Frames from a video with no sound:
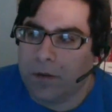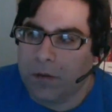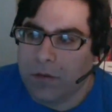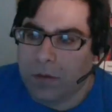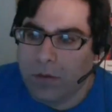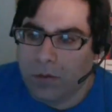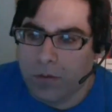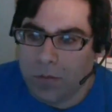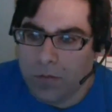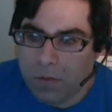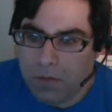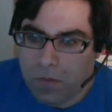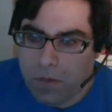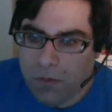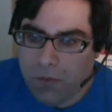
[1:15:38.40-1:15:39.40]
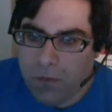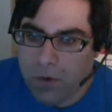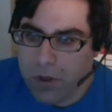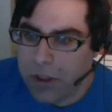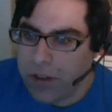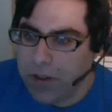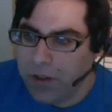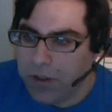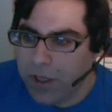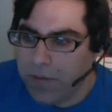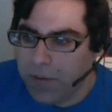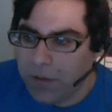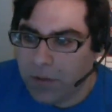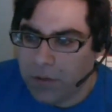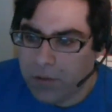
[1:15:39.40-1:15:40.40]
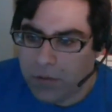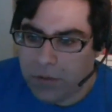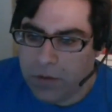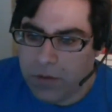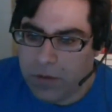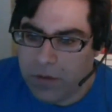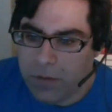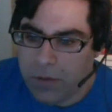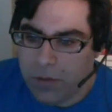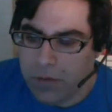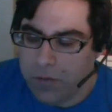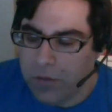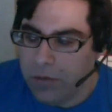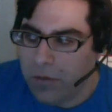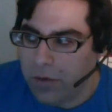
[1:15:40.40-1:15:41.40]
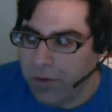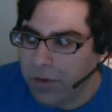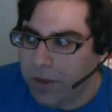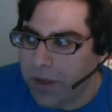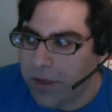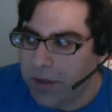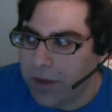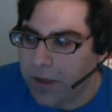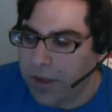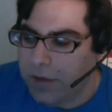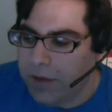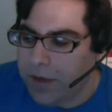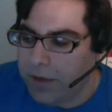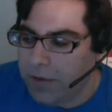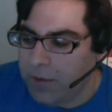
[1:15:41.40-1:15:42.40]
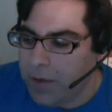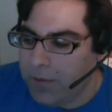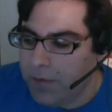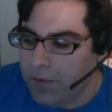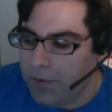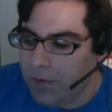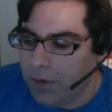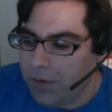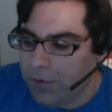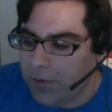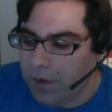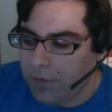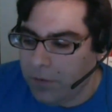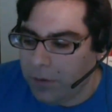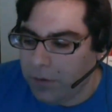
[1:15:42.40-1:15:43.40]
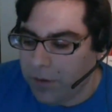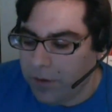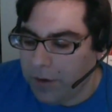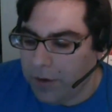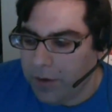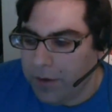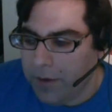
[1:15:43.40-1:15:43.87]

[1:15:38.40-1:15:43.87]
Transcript: who are voicing the same concerns that both of you are saying, and the people who are in favor of it